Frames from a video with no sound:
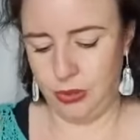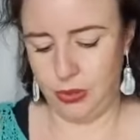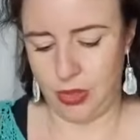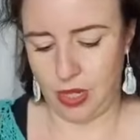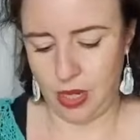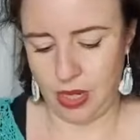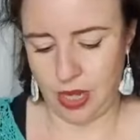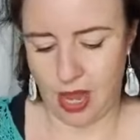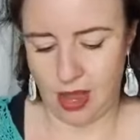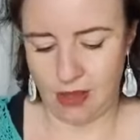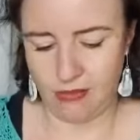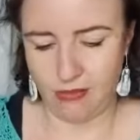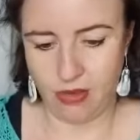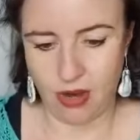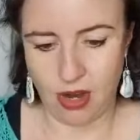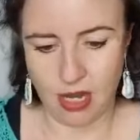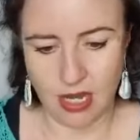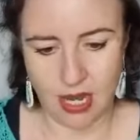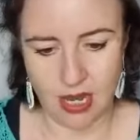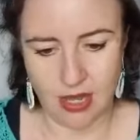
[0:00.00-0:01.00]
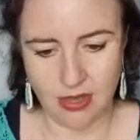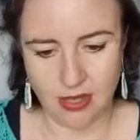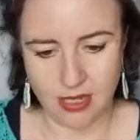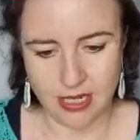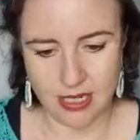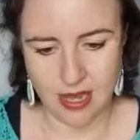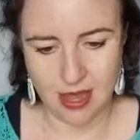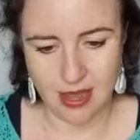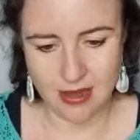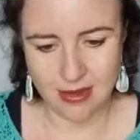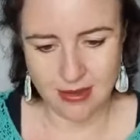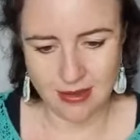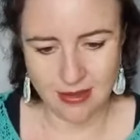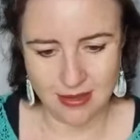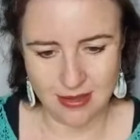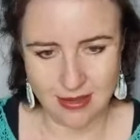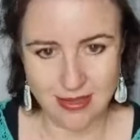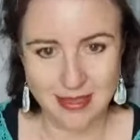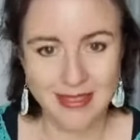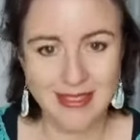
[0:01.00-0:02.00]
Okay, Friday the
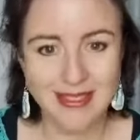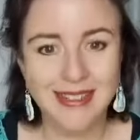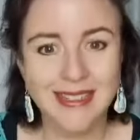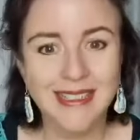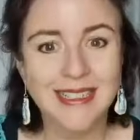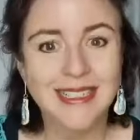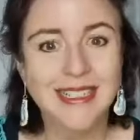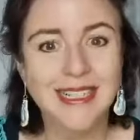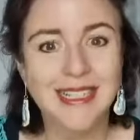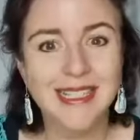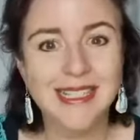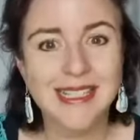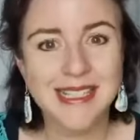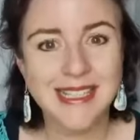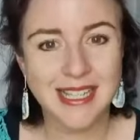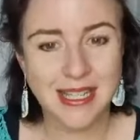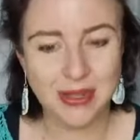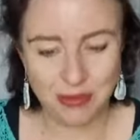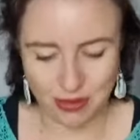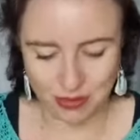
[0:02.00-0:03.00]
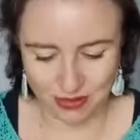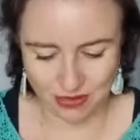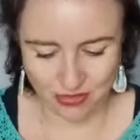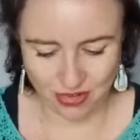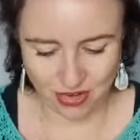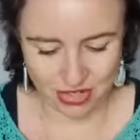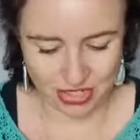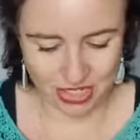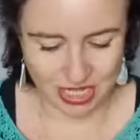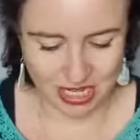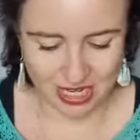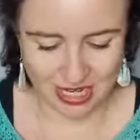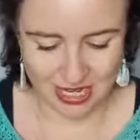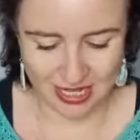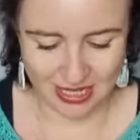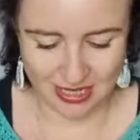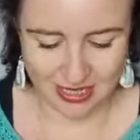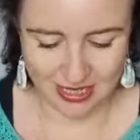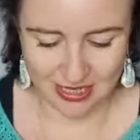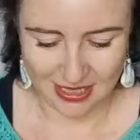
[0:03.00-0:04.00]
10th. Let's see what we've got here.
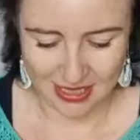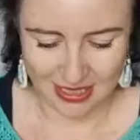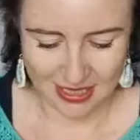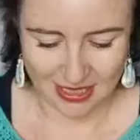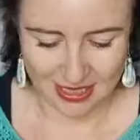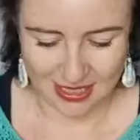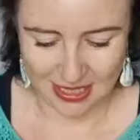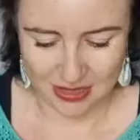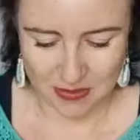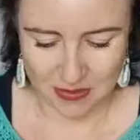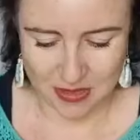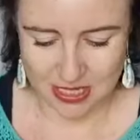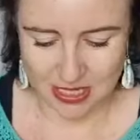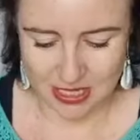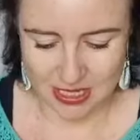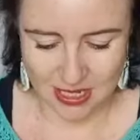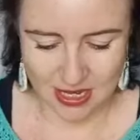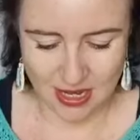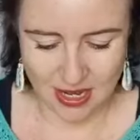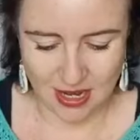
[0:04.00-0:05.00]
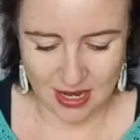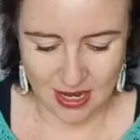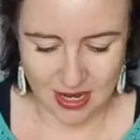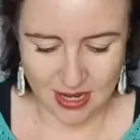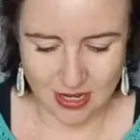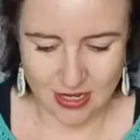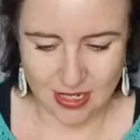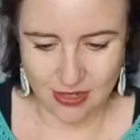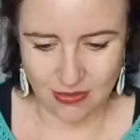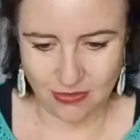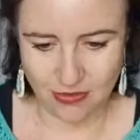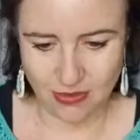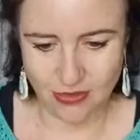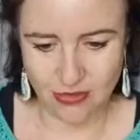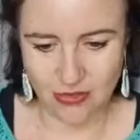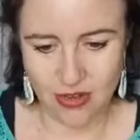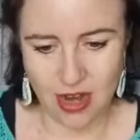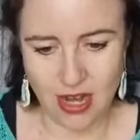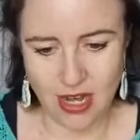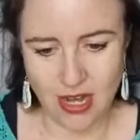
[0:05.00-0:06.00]
The best card for
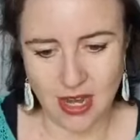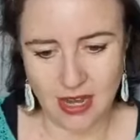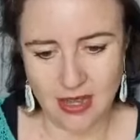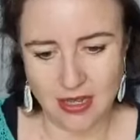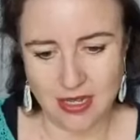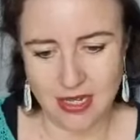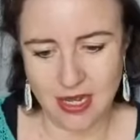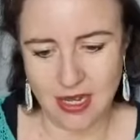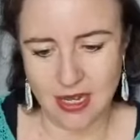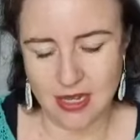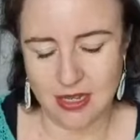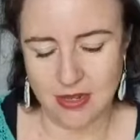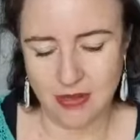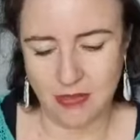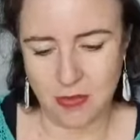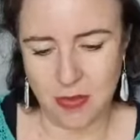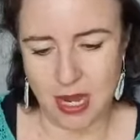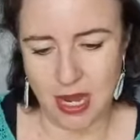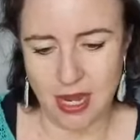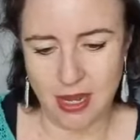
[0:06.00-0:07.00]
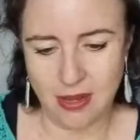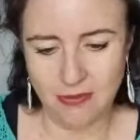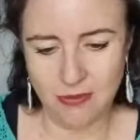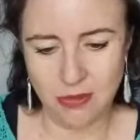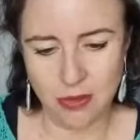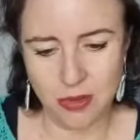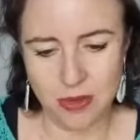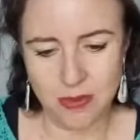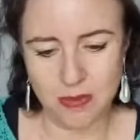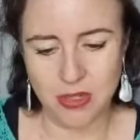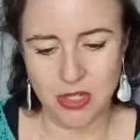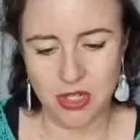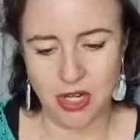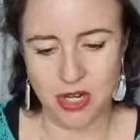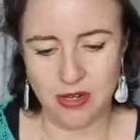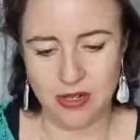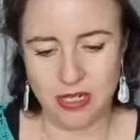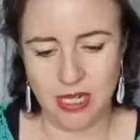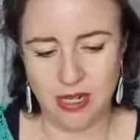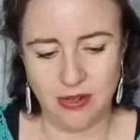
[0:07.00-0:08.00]
Friday the 10th of May for the
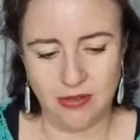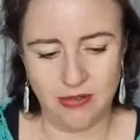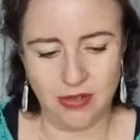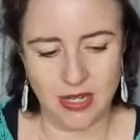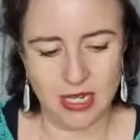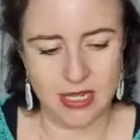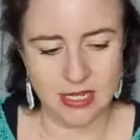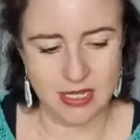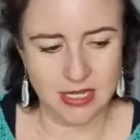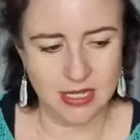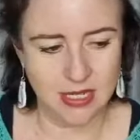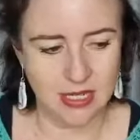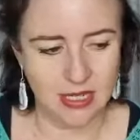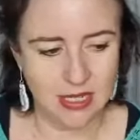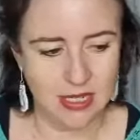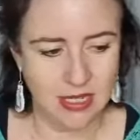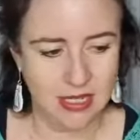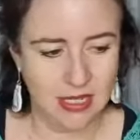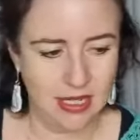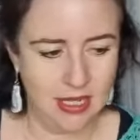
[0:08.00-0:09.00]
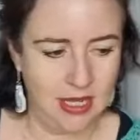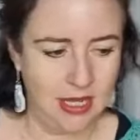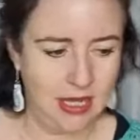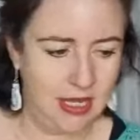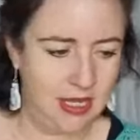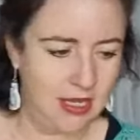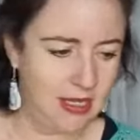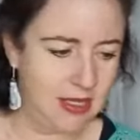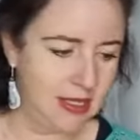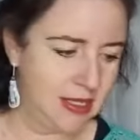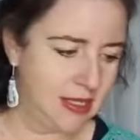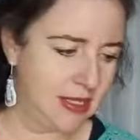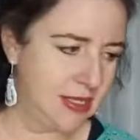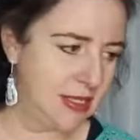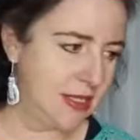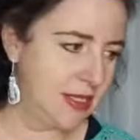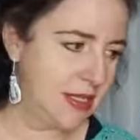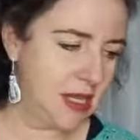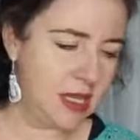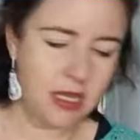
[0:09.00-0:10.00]
majority of us
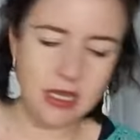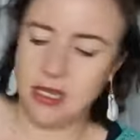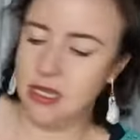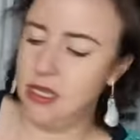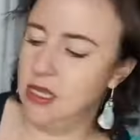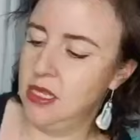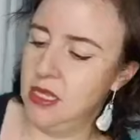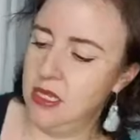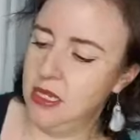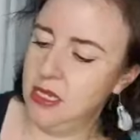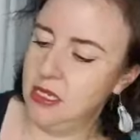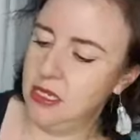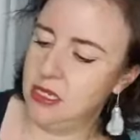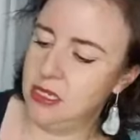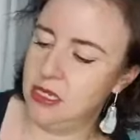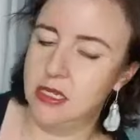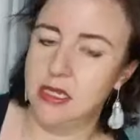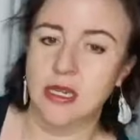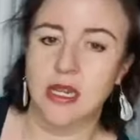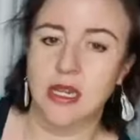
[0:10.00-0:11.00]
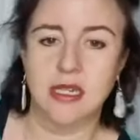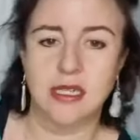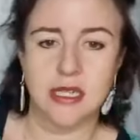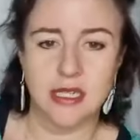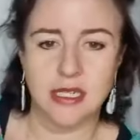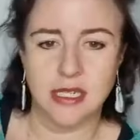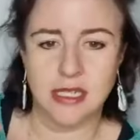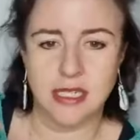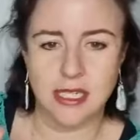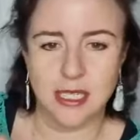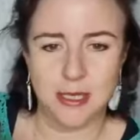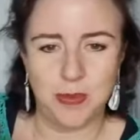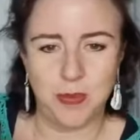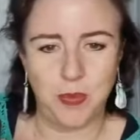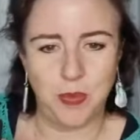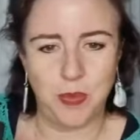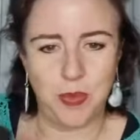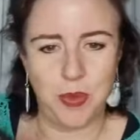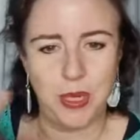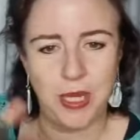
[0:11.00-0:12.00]
is this. It's a
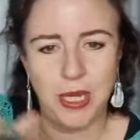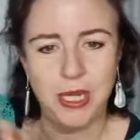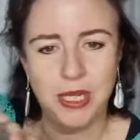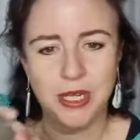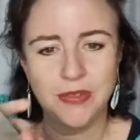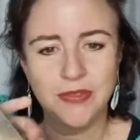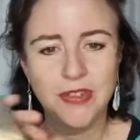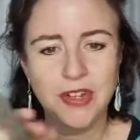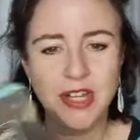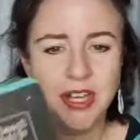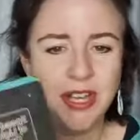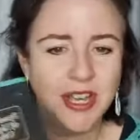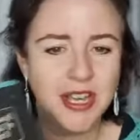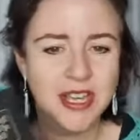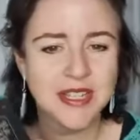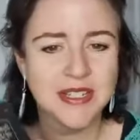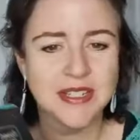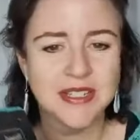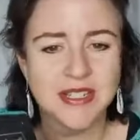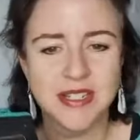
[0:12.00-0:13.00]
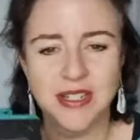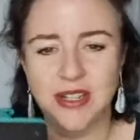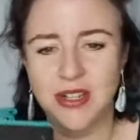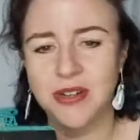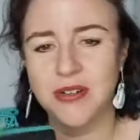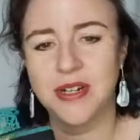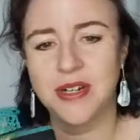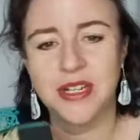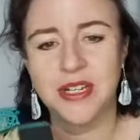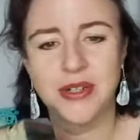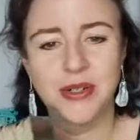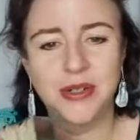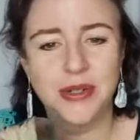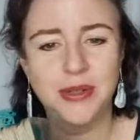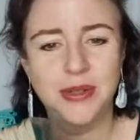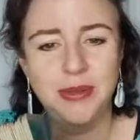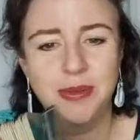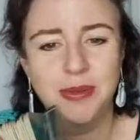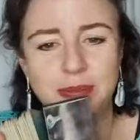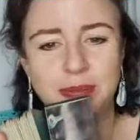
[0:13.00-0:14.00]
Speed of Light
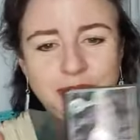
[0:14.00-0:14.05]
Oracle.